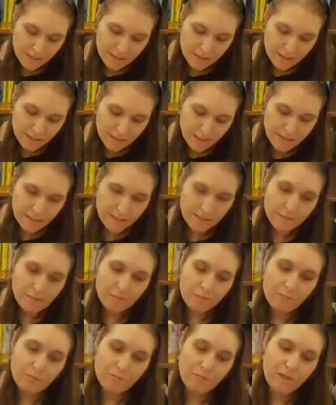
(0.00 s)
And
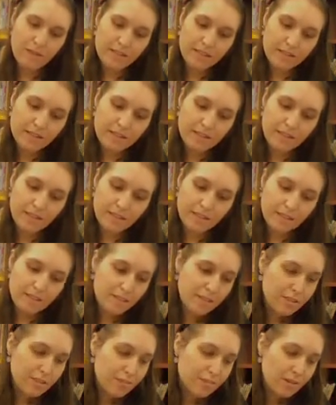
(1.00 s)
when
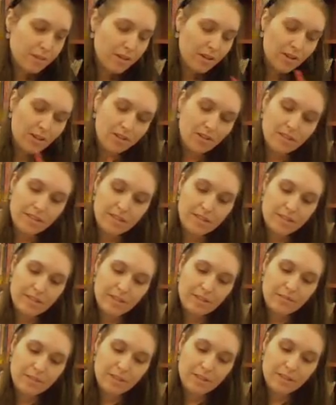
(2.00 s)
you are
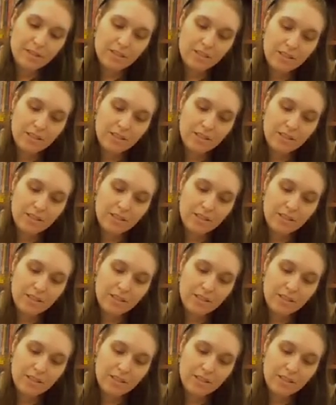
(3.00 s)
allowing